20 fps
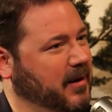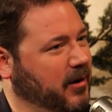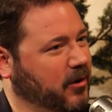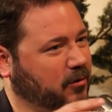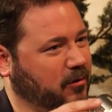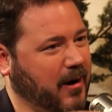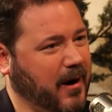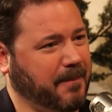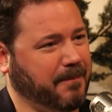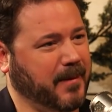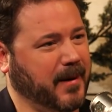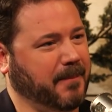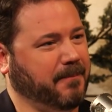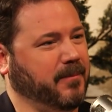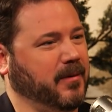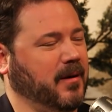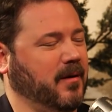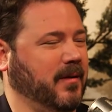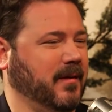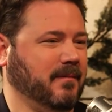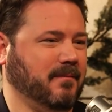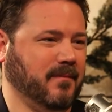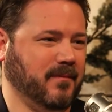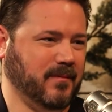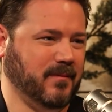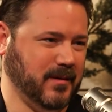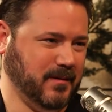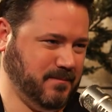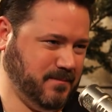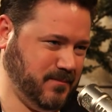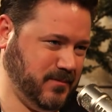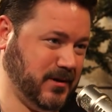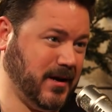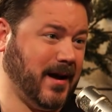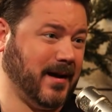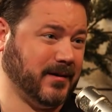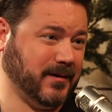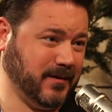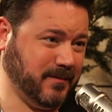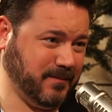crop up. The
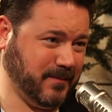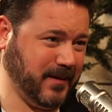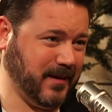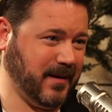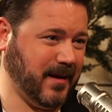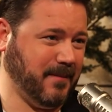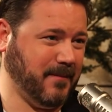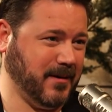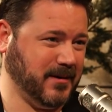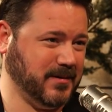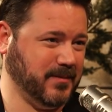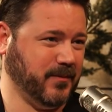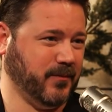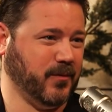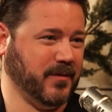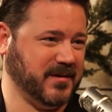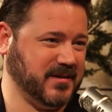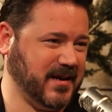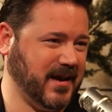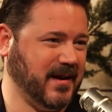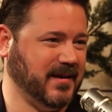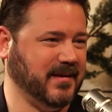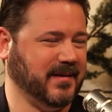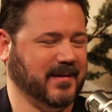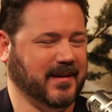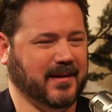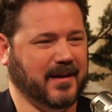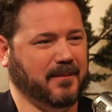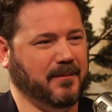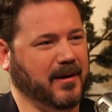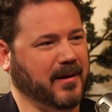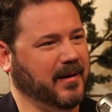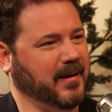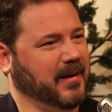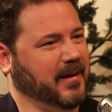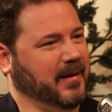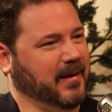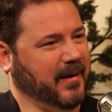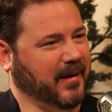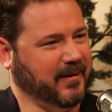doctor that I mentioned before, the scientist that they meet,
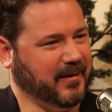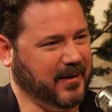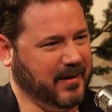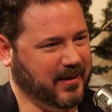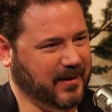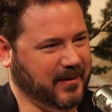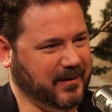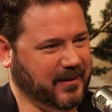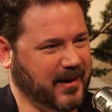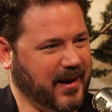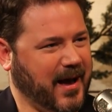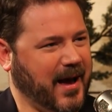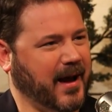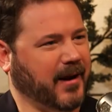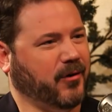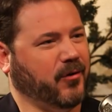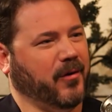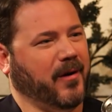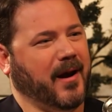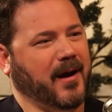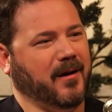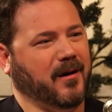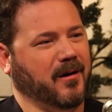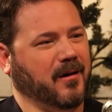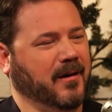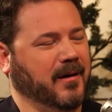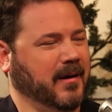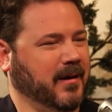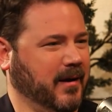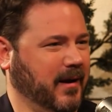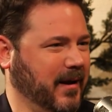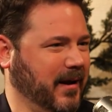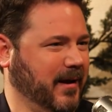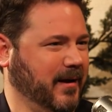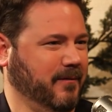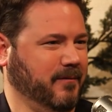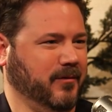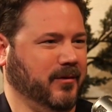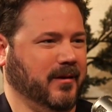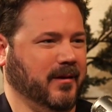is the eye creator.
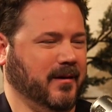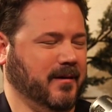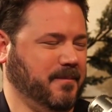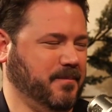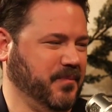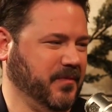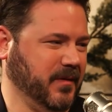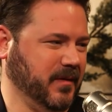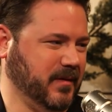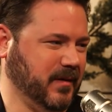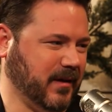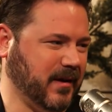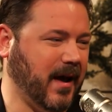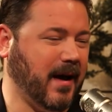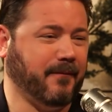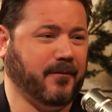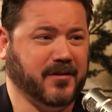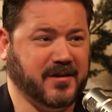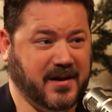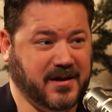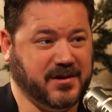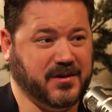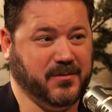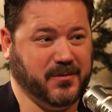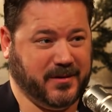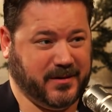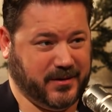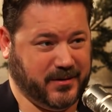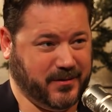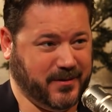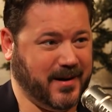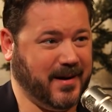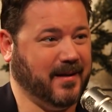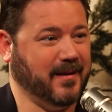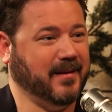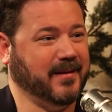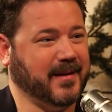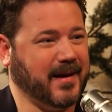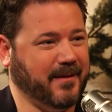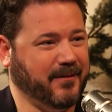The confrontation with
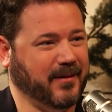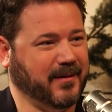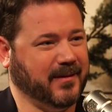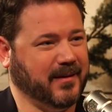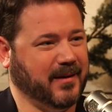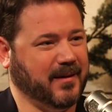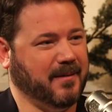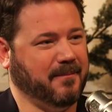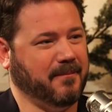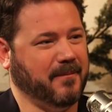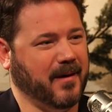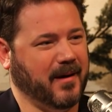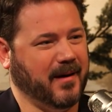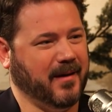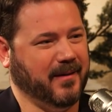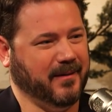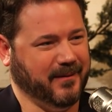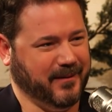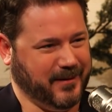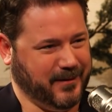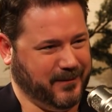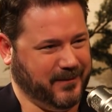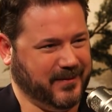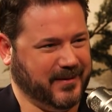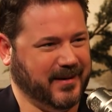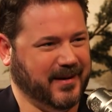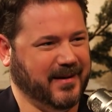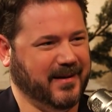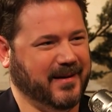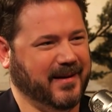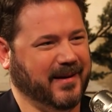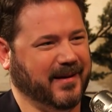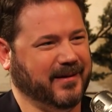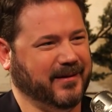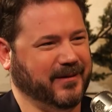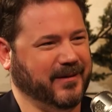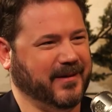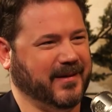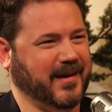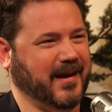Terrell is obviously that
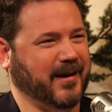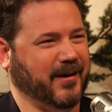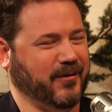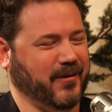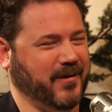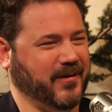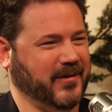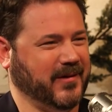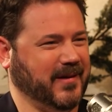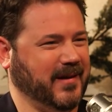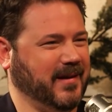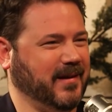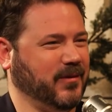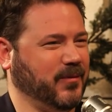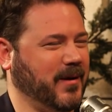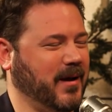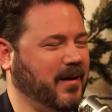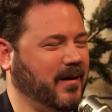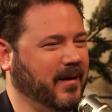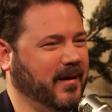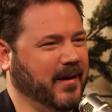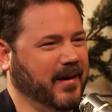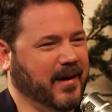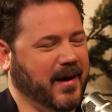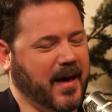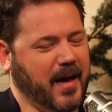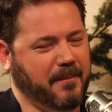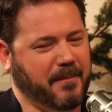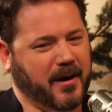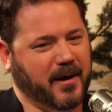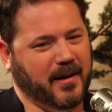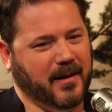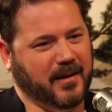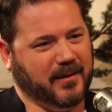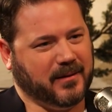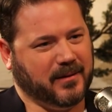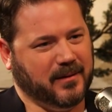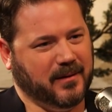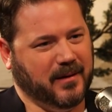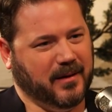includes that gross scene as well. Yeah. But
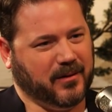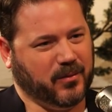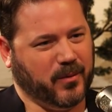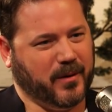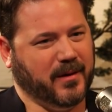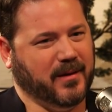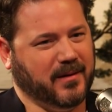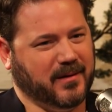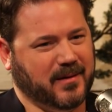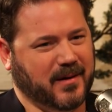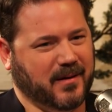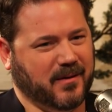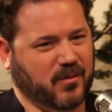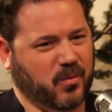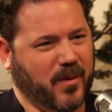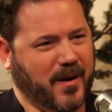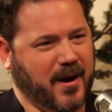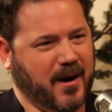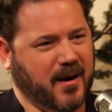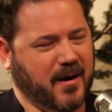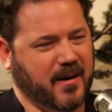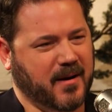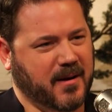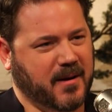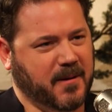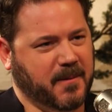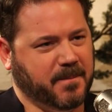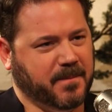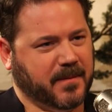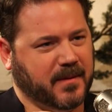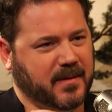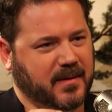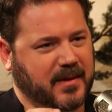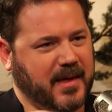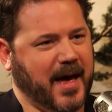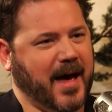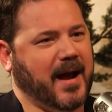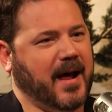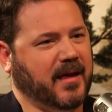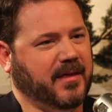it's one of these things where
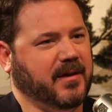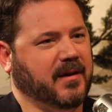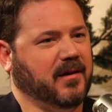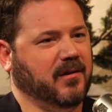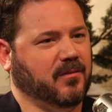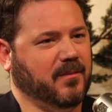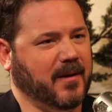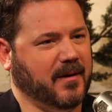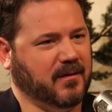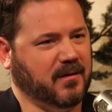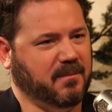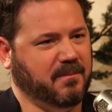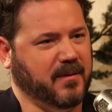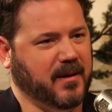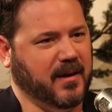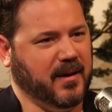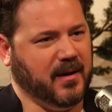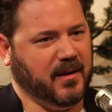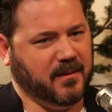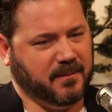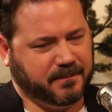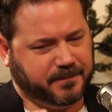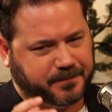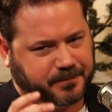that I think is meant to be